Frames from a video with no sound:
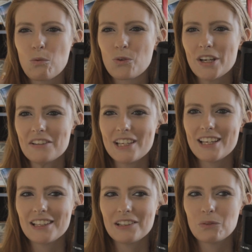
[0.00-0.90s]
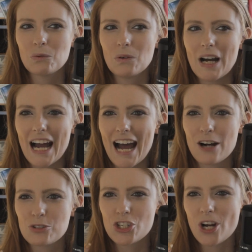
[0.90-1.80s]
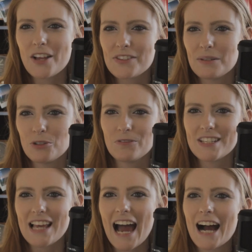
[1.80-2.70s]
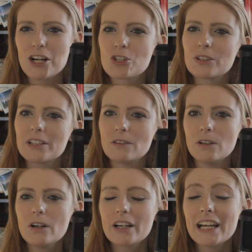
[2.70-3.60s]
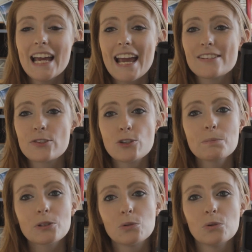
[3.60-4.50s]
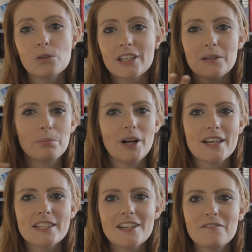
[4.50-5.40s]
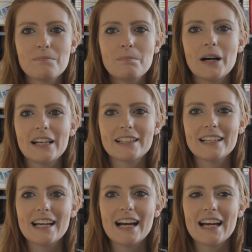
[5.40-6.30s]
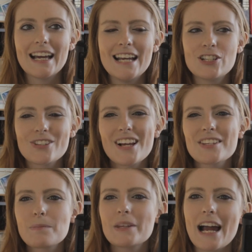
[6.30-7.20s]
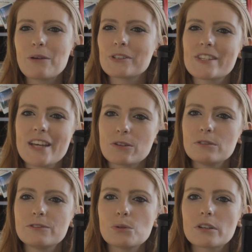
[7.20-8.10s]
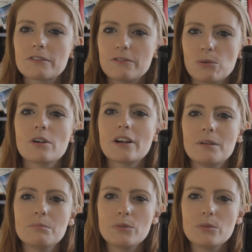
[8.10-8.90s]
really how shots in movies actually look. It's super cool and impressive, but it's just not something I would settle for a